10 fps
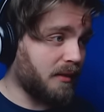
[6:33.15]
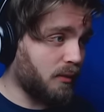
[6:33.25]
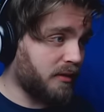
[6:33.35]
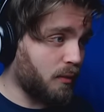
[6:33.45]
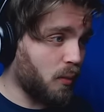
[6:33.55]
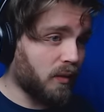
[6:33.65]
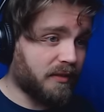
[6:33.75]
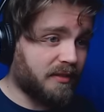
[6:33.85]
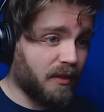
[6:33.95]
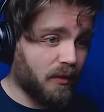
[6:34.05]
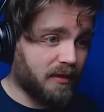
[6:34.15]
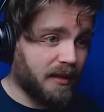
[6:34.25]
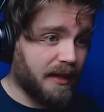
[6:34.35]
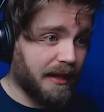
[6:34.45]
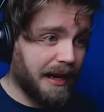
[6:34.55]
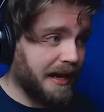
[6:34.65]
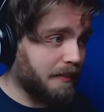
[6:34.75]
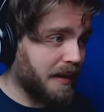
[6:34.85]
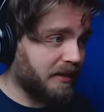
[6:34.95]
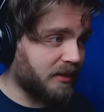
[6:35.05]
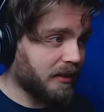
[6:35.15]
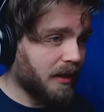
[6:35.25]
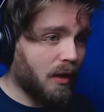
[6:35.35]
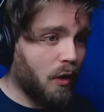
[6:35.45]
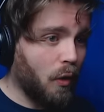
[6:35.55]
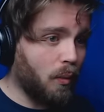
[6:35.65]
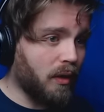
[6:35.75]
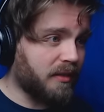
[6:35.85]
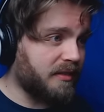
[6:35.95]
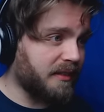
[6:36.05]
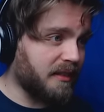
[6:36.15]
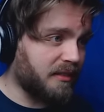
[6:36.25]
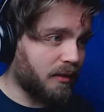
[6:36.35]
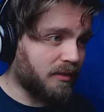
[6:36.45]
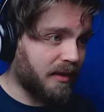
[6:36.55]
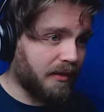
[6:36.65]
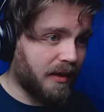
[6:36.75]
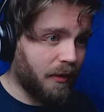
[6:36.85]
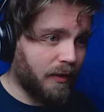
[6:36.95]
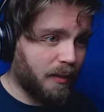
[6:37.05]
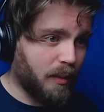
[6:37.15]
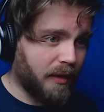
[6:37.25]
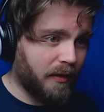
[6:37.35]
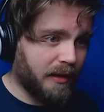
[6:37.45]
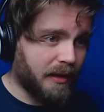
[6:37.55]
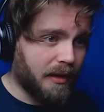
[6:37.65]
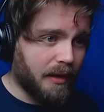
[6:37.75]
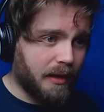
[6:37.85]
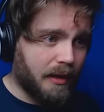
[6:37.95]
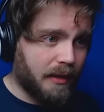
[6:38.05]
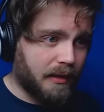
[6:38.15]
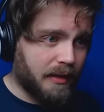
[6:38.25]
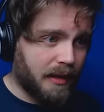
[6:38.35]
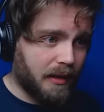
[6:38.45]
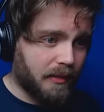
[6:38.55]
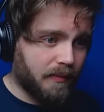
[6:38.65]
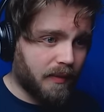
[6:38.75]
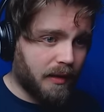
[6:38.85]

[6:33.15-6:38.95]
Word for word: Also, woolen socks, are they any better or worse than the socks I'm currently wearing? I